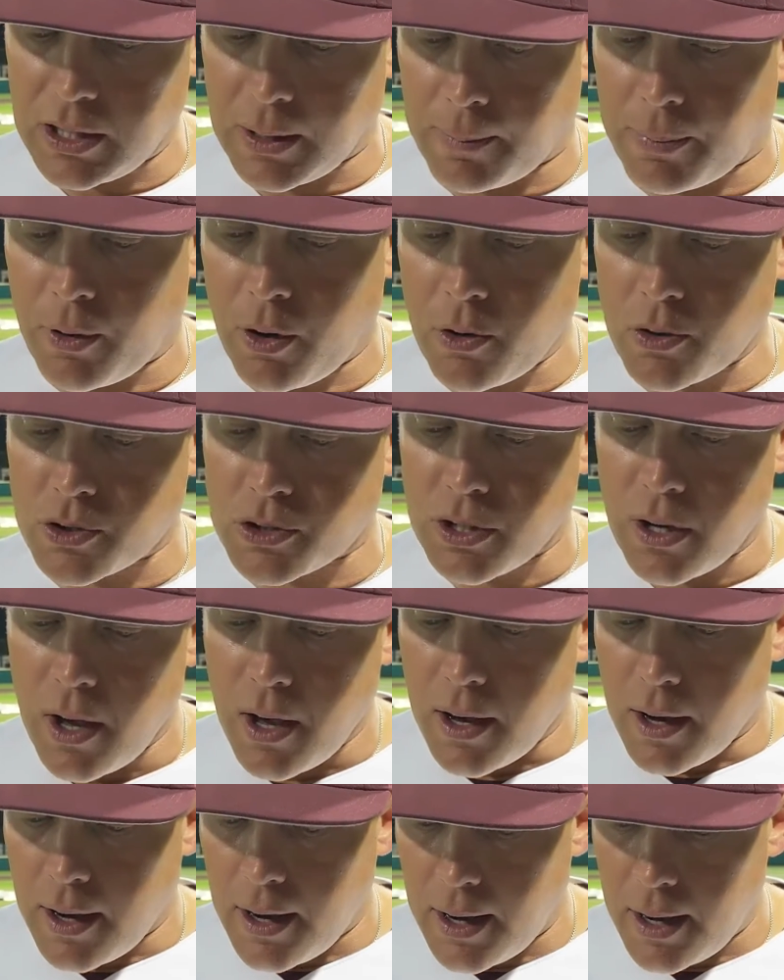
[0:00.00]
good approach
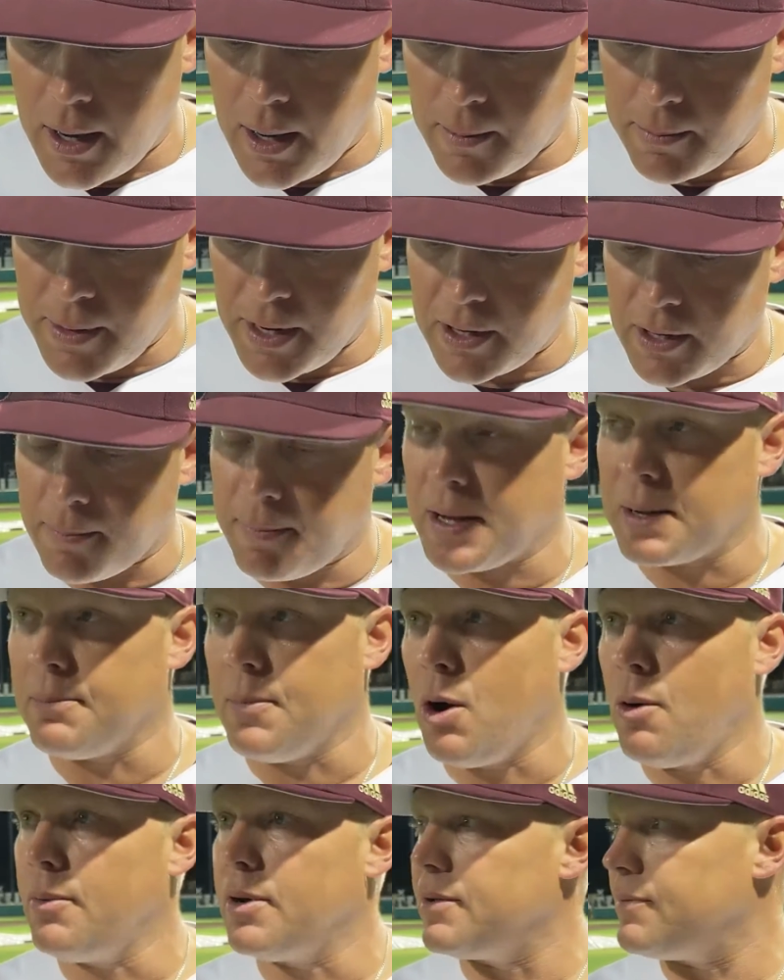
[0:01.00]
there in a big
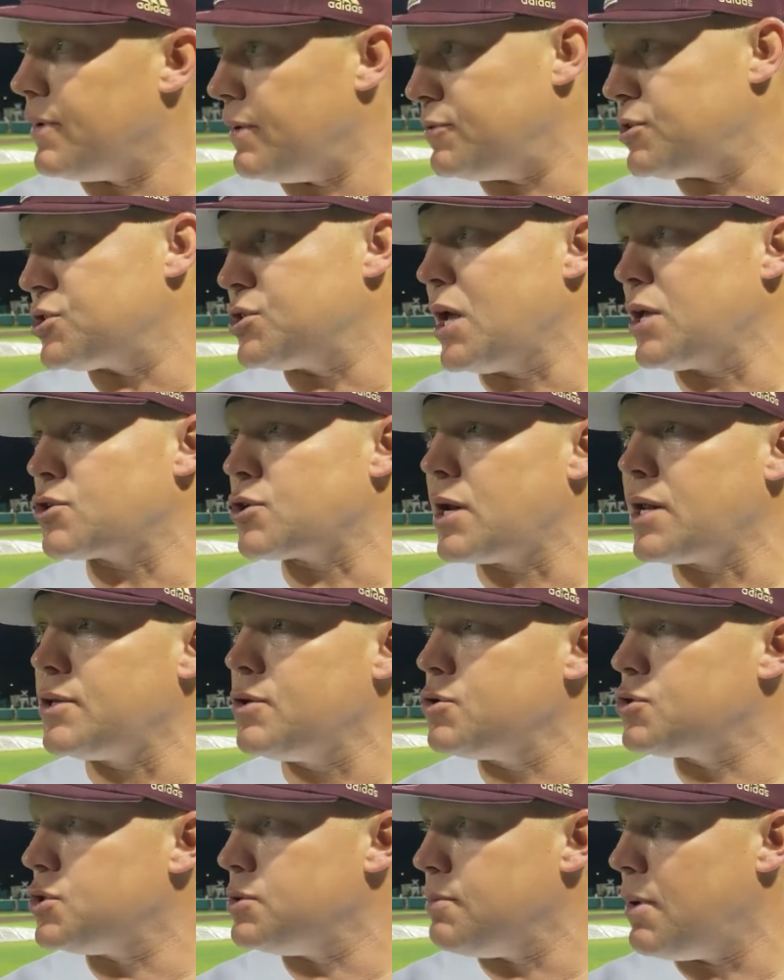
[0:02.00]
moment of just not trying
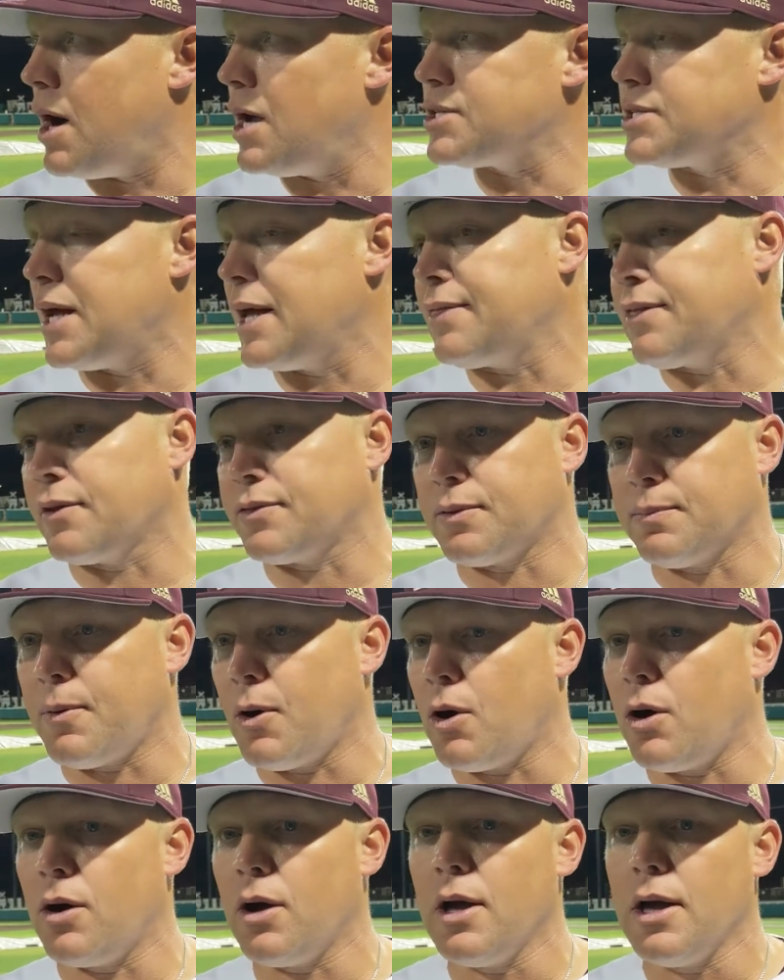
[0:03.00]
to do too much. I thought the
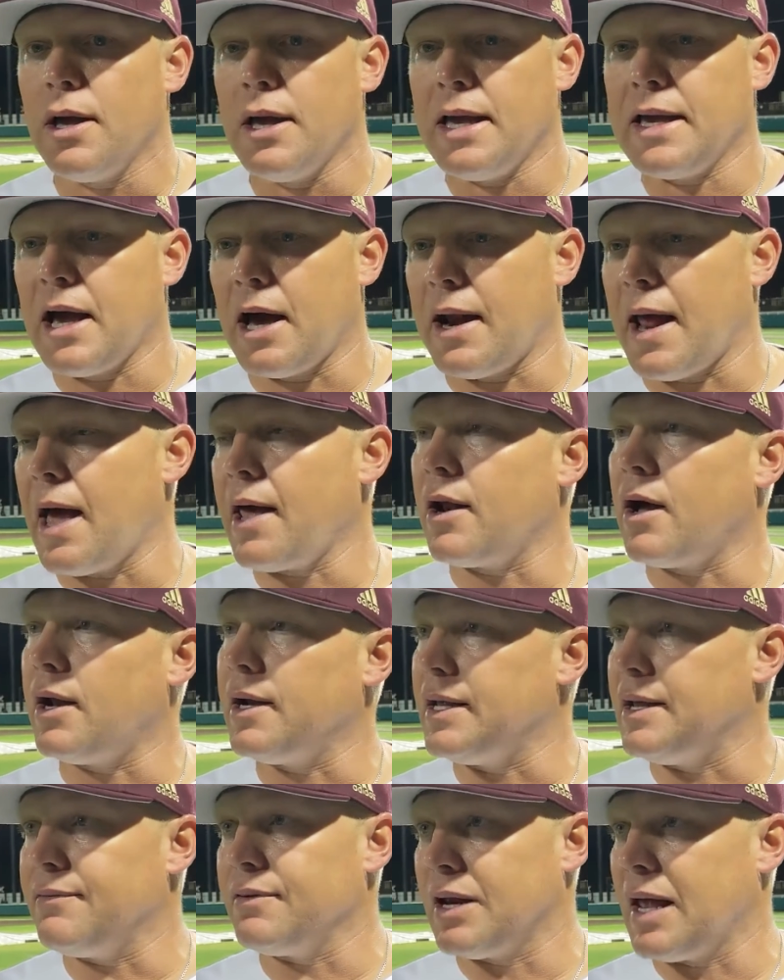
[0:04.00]
ball he got out
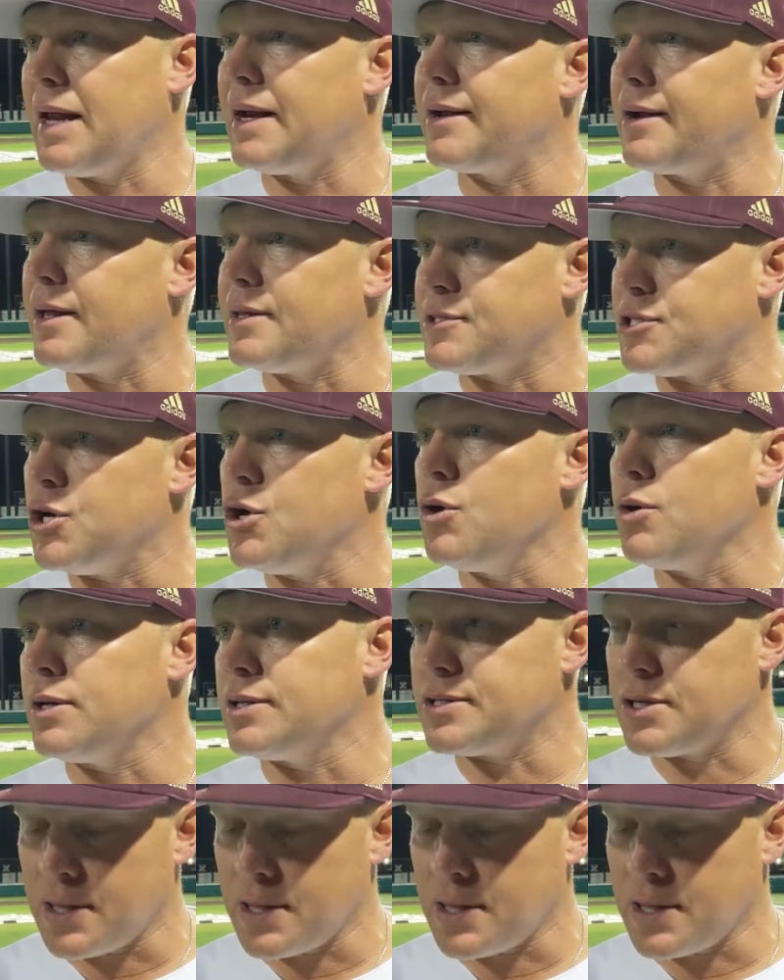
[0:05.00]
on, he even landed on too. And